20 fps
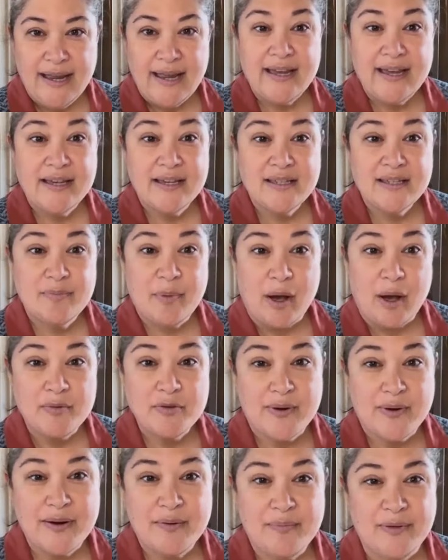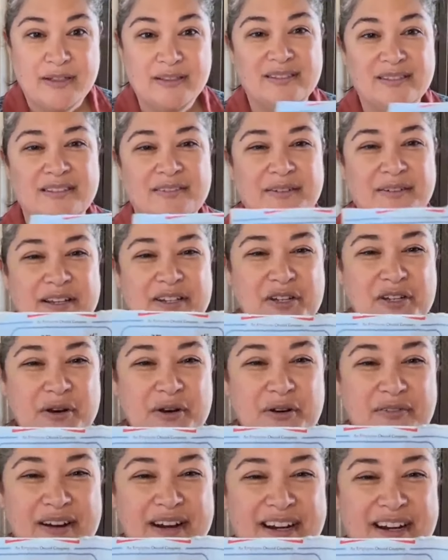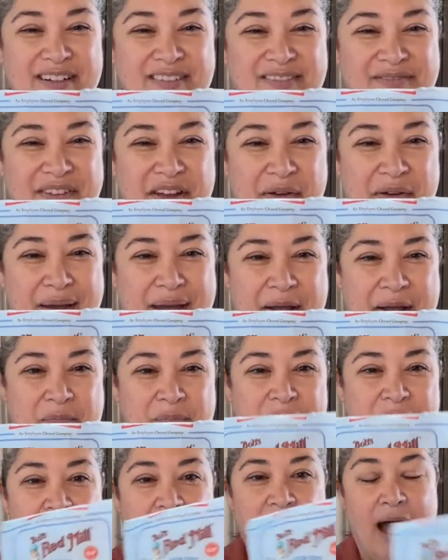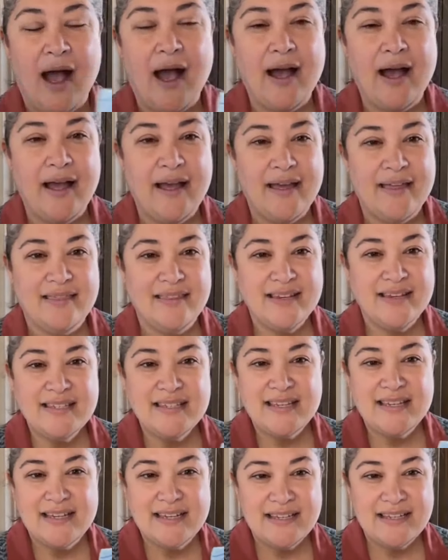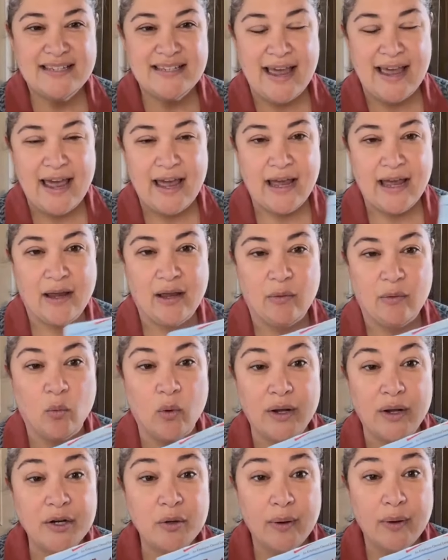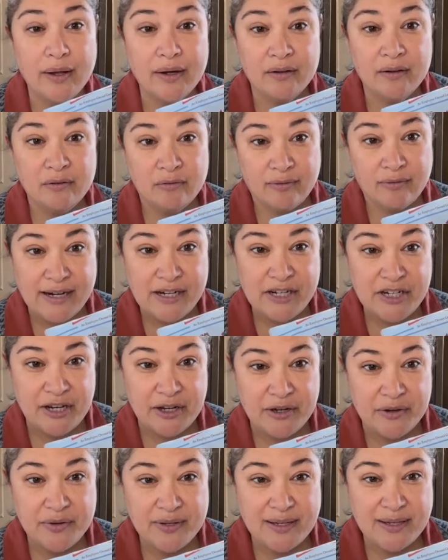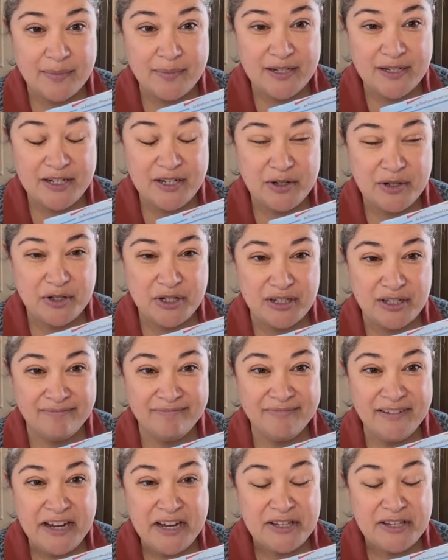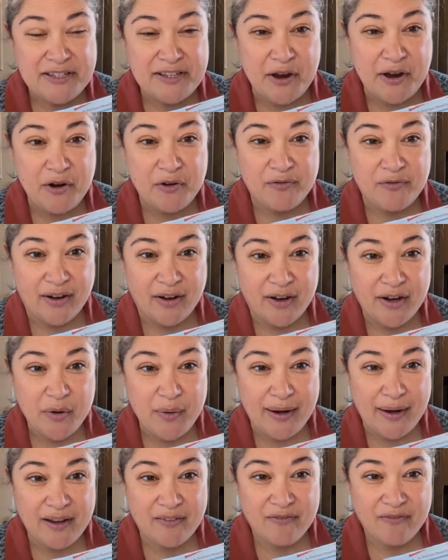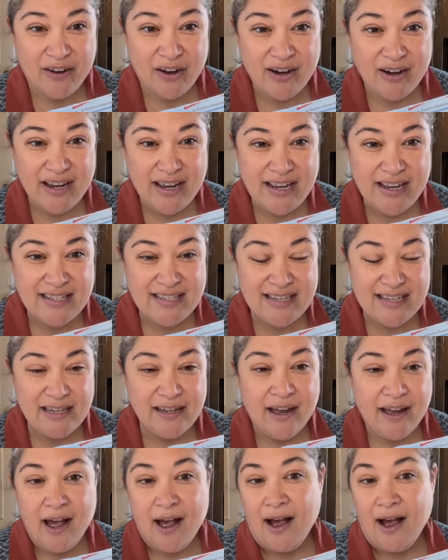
is Bob's Red Mill. We can show it over here. Okay. This is a 1-to-1 ratio substitution. So very quick, very easy.